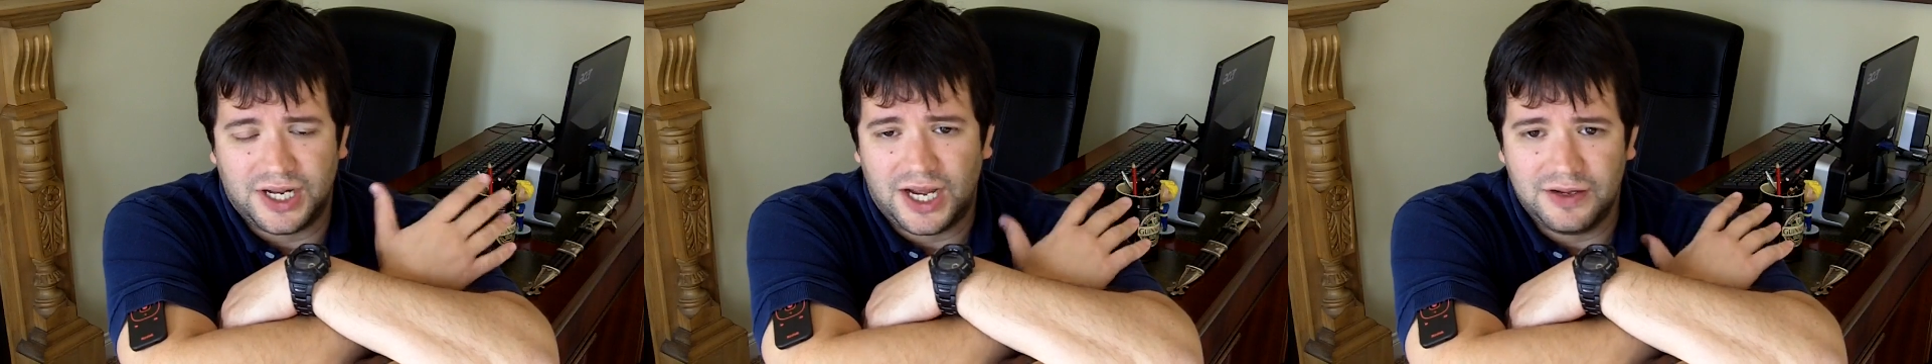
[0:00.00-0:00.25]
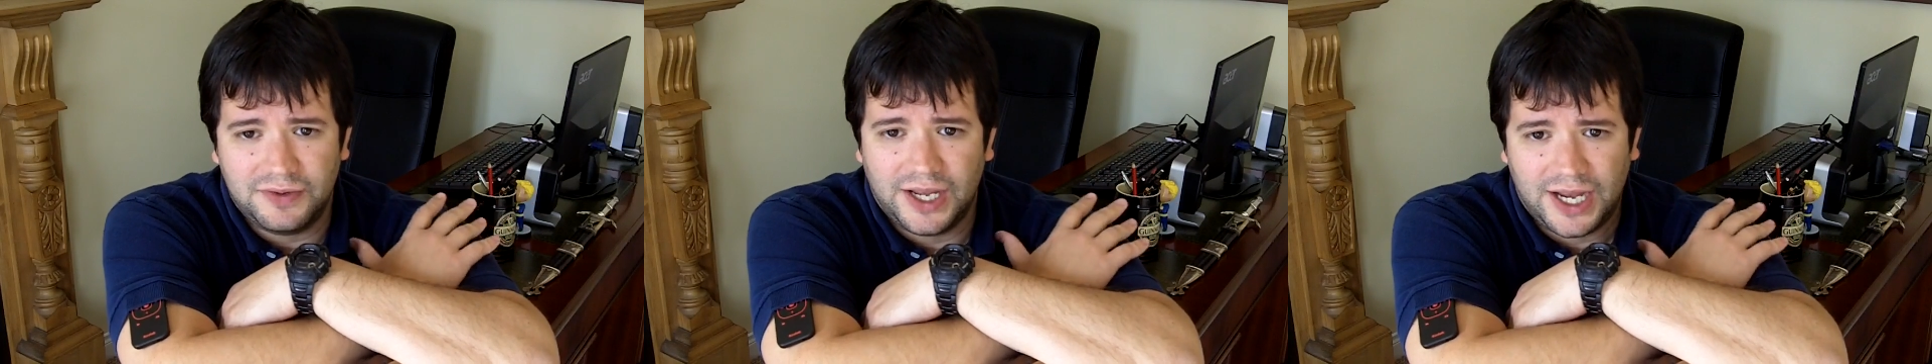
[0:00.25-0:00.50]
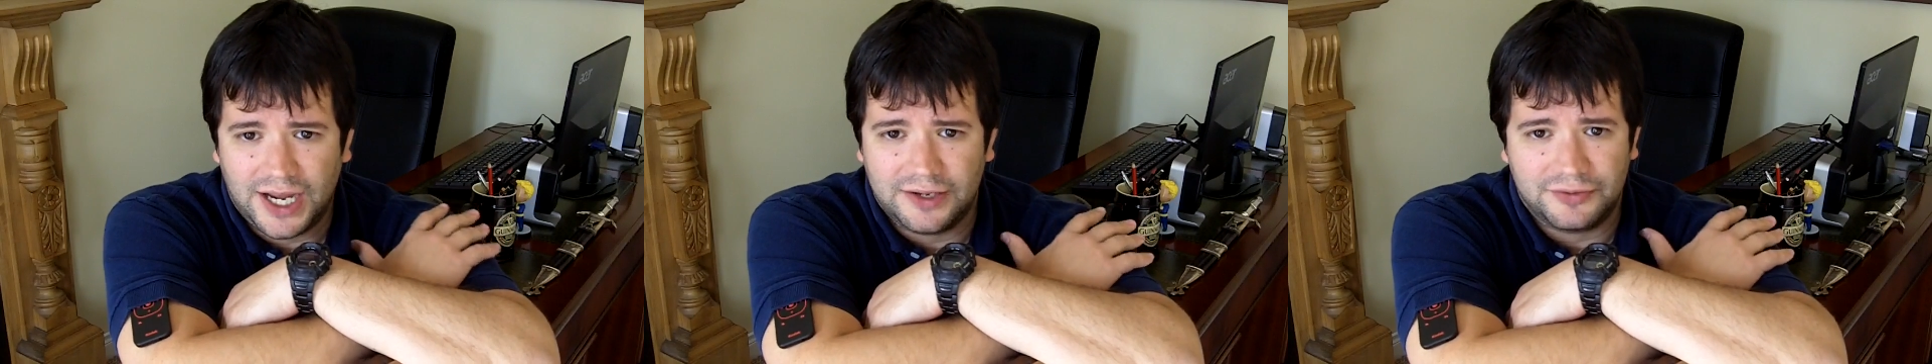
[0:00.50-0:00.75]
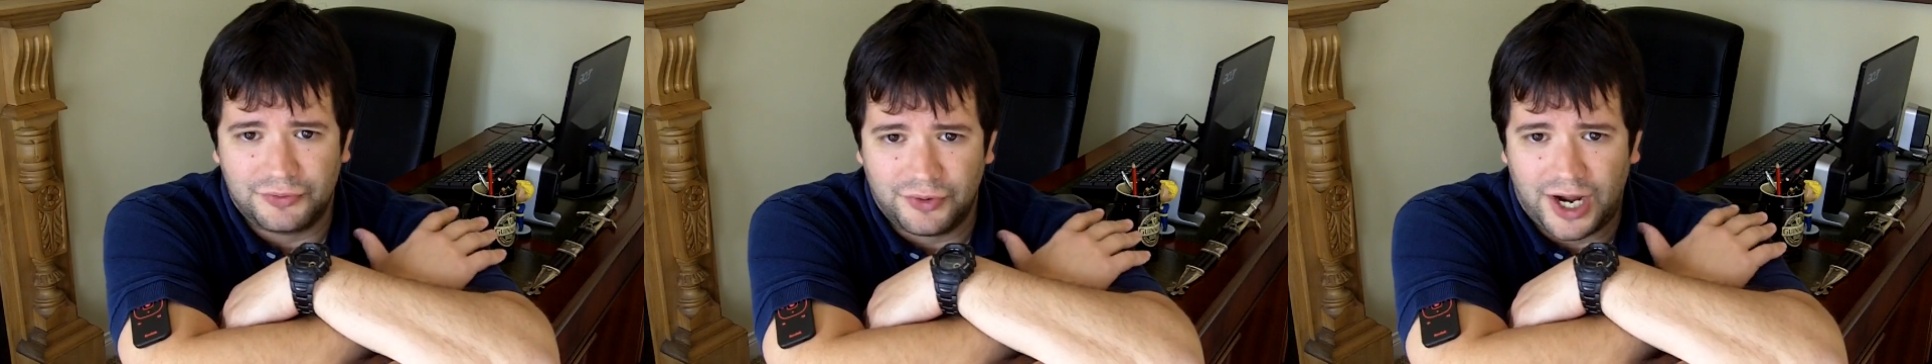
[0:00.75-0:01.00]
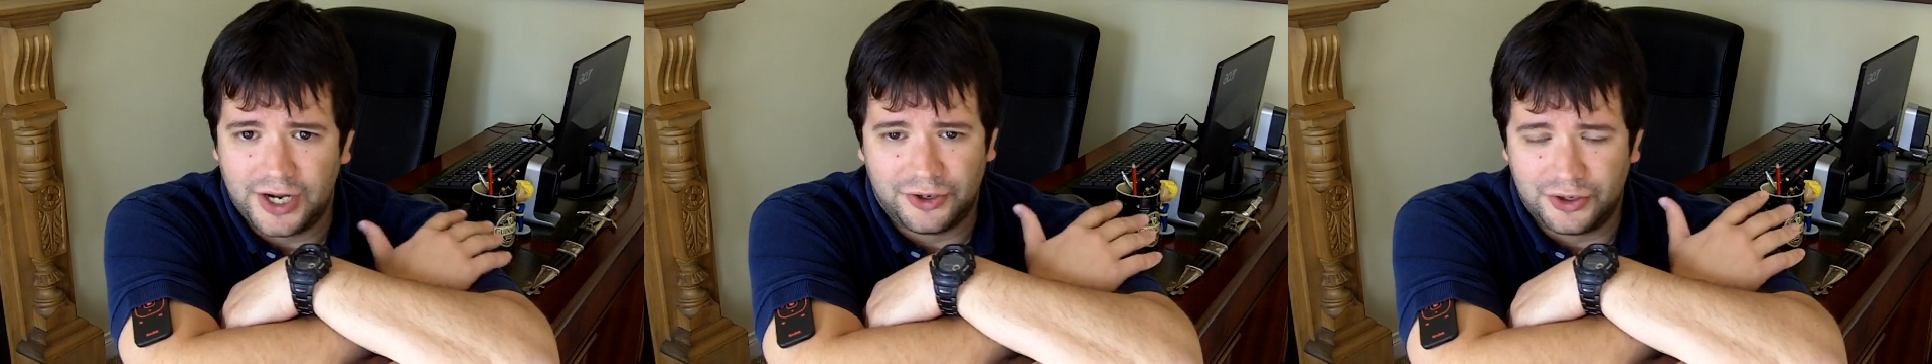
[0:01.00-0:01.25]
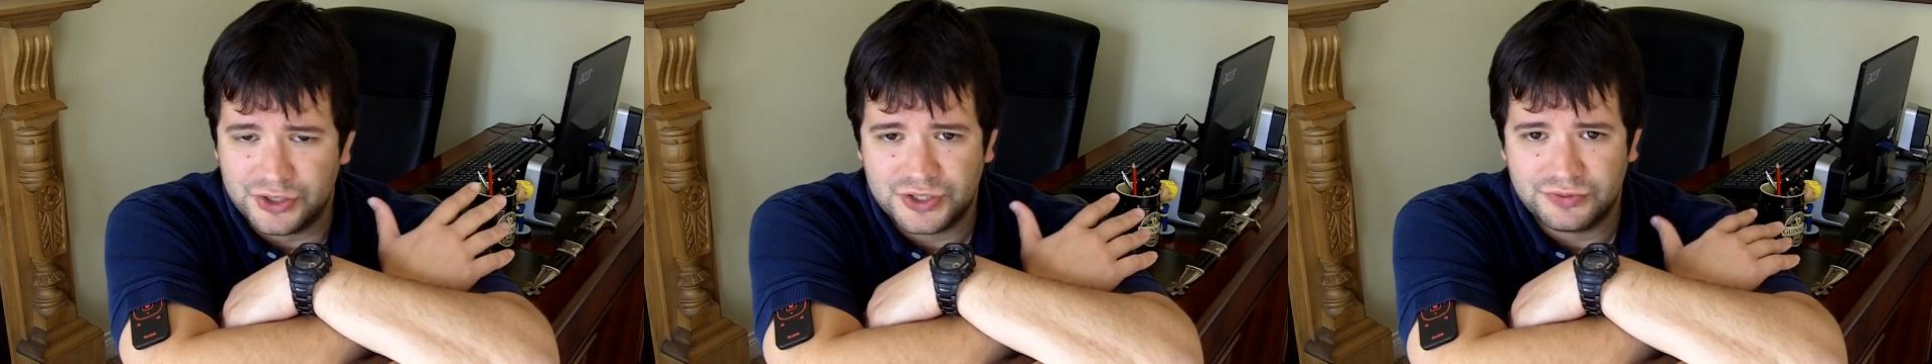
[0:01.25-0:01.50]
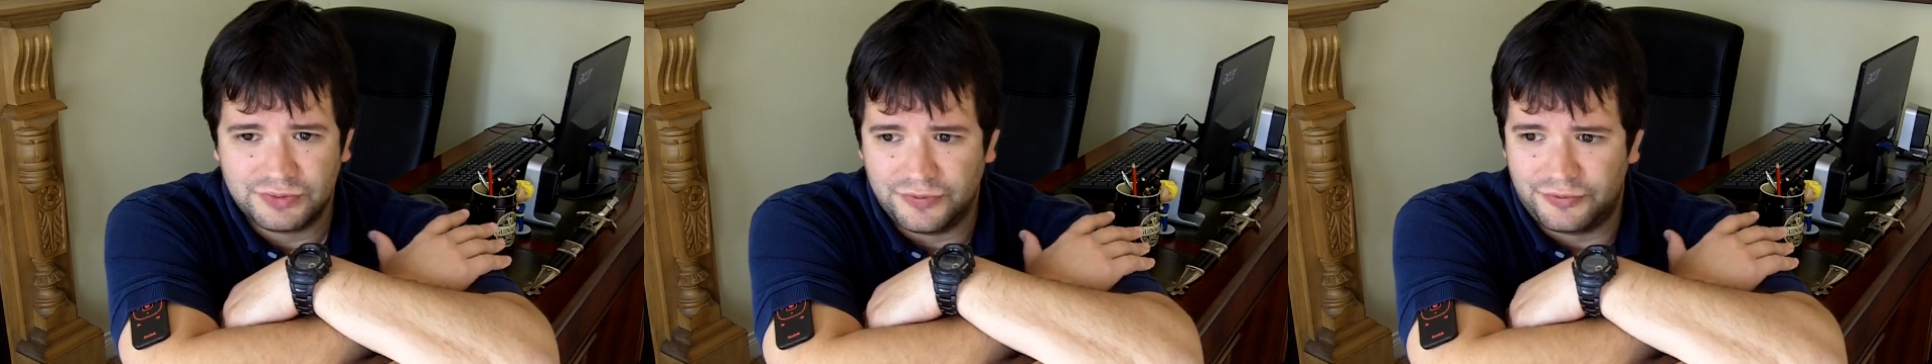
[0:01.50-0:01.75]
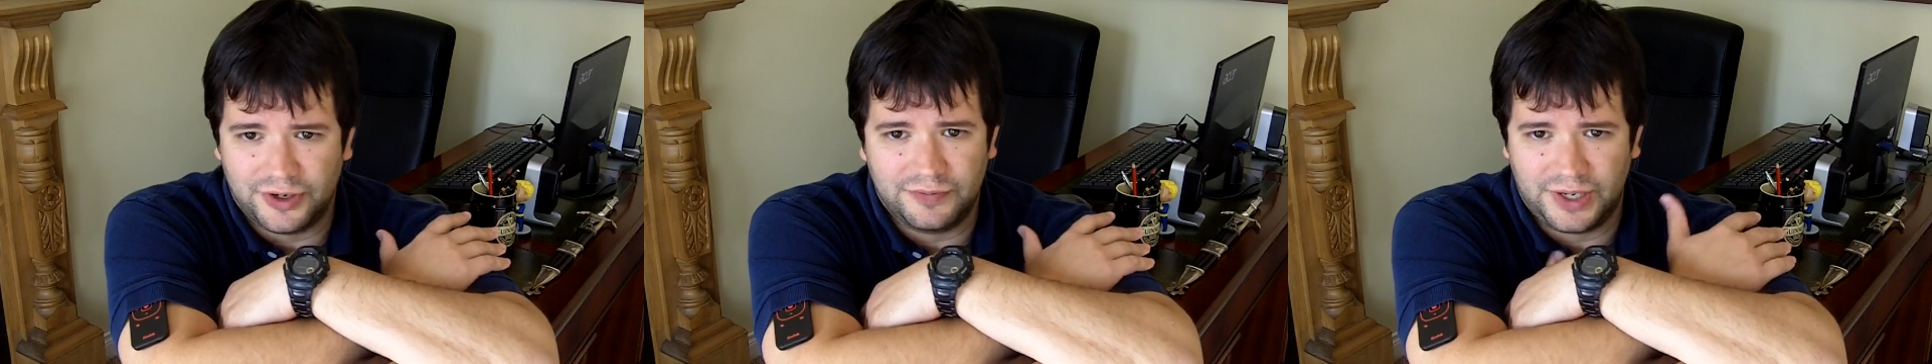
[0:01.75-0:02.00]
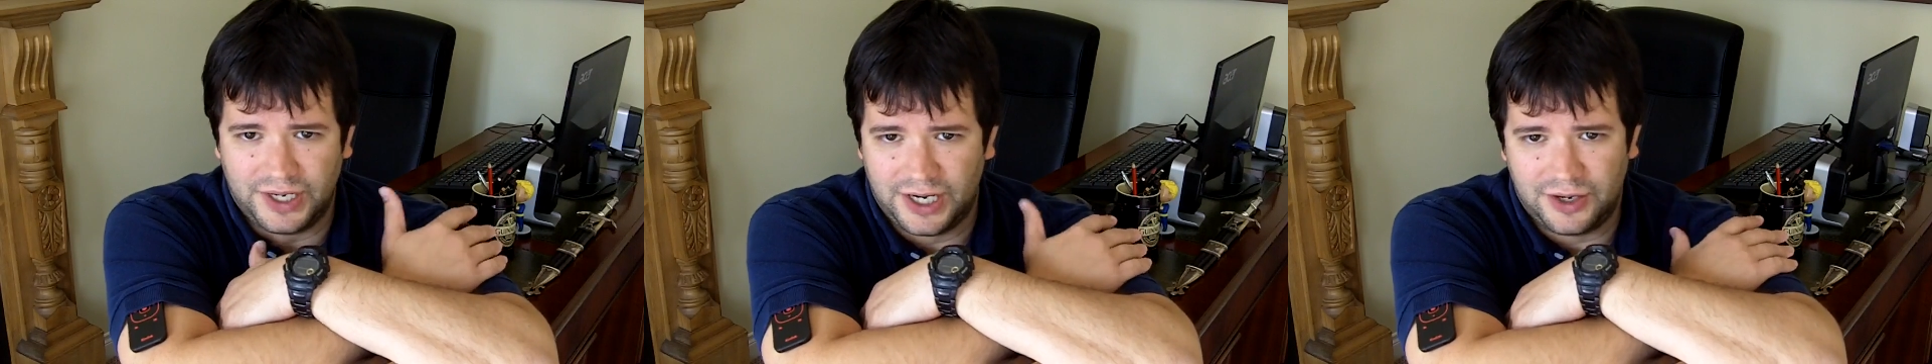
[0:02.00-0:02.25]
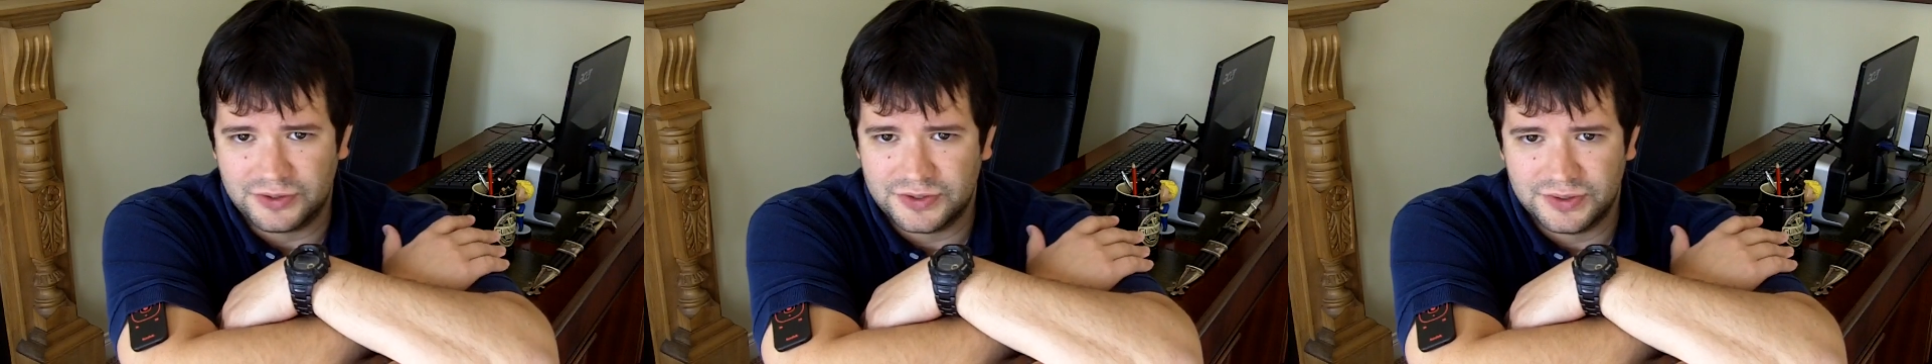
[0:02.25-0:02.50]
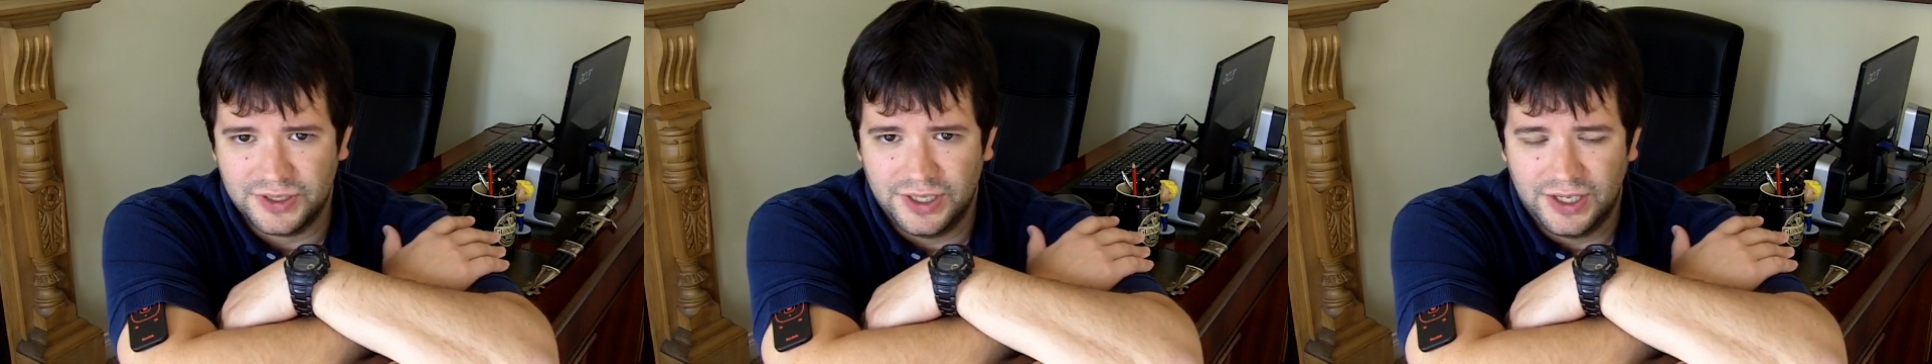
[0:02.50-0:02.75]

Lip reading: I've had rioters in front of my house.